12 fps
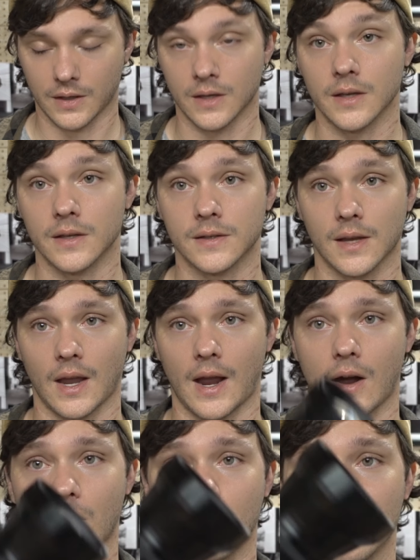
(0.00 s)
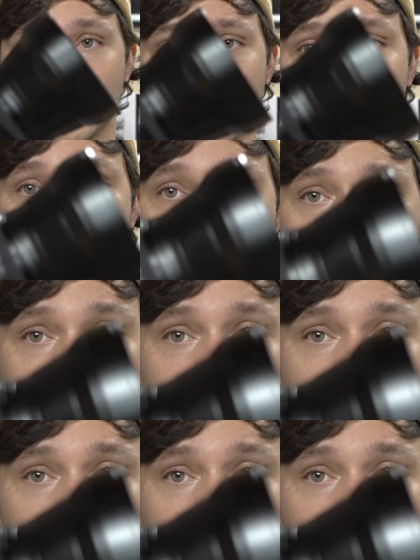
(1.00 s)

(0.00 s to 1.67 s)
is how much it